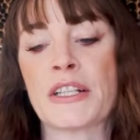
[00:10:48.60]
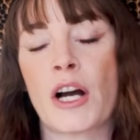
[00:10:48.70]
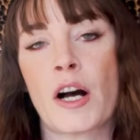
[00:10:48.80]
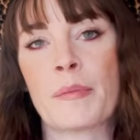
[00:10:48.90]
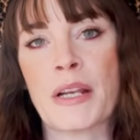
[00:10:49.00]

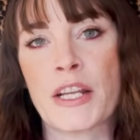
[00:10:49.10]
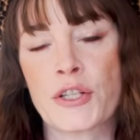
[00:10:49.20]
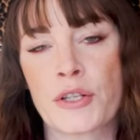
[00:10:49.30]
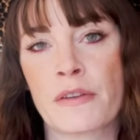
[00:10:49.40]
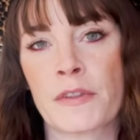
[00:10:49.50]

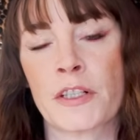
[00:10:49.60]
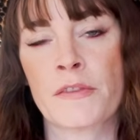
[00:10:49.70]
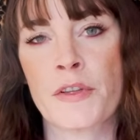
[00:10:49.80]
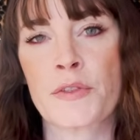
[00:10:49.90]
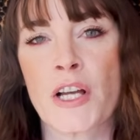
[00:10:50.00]
combination of all
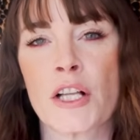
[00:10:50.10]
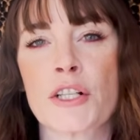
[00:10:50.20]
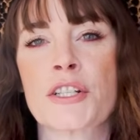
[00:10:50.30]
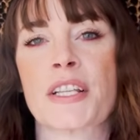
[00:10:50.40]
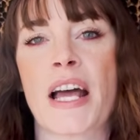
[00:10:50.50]
of those
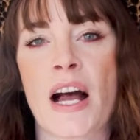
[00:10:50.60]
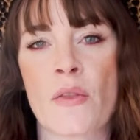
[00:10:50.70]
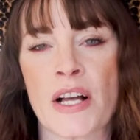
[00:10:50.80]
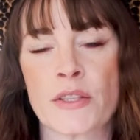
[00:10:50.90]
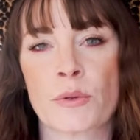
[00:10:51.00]
colors and how
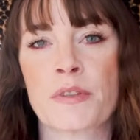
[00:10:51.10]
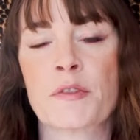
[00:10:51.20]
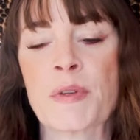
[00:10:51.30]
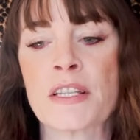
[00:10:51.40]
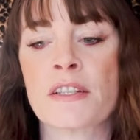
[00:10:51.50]
that's sort of
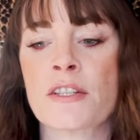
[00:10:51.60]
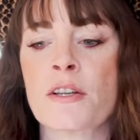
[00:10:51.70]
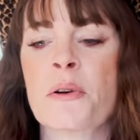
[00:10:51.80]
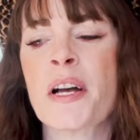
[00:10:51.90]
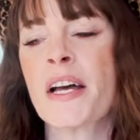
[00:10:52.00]
speaking to
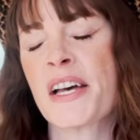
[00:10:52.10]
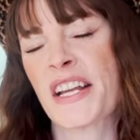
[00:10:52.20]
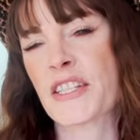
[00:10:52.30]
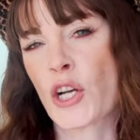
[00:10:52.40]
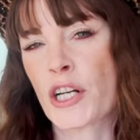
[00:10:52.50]
you. And
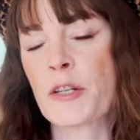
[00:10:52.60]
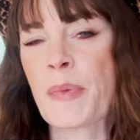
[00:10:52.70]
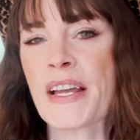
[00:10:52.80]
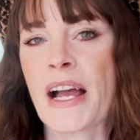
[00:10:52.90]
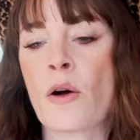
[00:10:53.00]
it's hard to
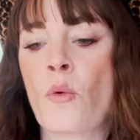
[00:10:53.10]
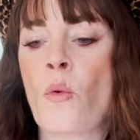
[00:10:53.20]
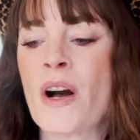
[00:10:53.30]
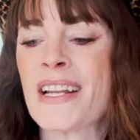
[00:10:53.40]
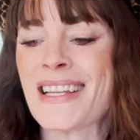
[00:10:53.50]
pick out
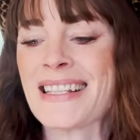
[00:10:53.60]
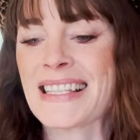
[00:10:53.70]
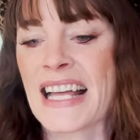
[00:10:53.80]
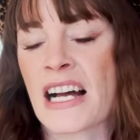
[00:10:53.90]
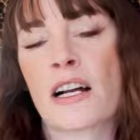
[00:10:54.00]
what
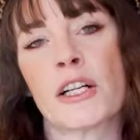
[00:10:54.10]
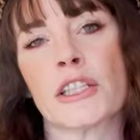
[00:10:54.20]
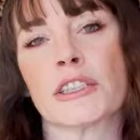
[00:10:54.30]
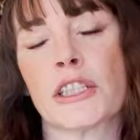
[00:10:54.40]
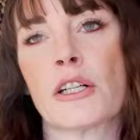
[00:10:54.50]
is that
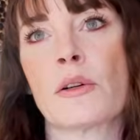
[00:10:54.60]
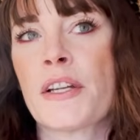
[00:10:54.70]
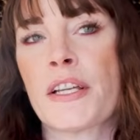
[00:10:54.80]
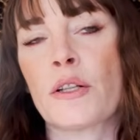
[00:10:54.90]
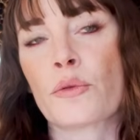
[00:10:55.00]
color though.
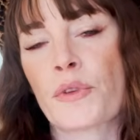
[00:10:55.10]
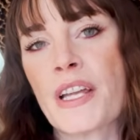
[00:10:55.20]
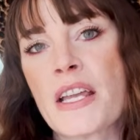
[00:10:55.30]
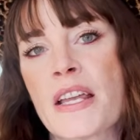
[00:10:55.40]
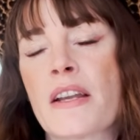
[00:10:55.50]
It'll
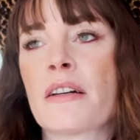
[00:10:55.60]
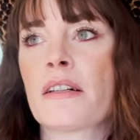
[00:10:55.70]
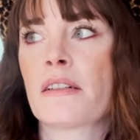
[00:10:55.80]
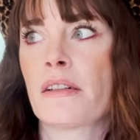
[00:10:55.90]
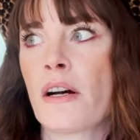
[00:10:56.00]
read,
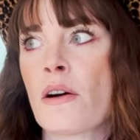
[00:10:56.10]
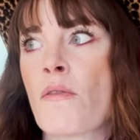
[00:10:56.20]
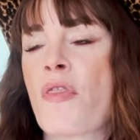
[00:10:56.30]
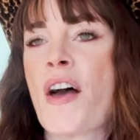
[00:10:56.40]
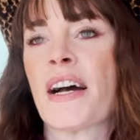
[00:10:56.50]
oh,
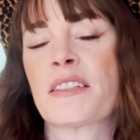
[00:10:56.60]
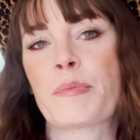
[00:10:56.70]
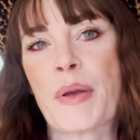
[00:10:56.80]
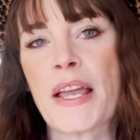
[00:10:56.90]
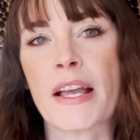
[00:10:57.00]
that's
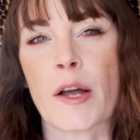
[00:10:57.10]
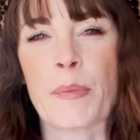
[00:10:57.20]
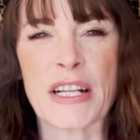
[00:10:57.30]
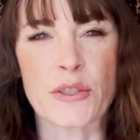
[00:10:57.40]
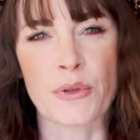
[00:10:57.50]
pink,
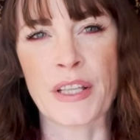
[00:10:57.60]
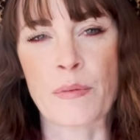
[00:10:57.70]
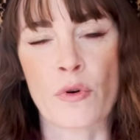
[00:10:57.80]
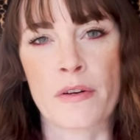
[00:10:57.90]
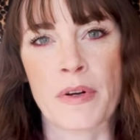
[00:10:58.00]
but it's really
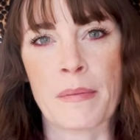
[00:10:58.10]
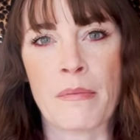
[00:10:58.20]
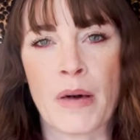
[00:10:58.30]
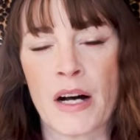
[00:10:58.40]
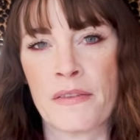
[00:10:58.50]
more of a
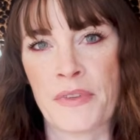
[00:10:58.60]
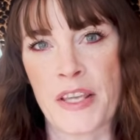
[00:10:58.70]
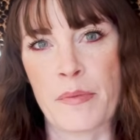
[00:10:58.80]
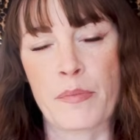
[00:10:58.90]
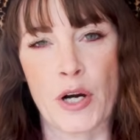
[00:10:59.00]

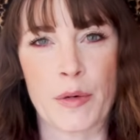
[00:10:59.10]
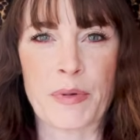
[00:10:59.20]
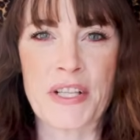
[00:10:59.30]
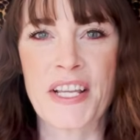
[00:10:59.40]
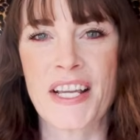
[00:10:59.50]
mauve-y, purpley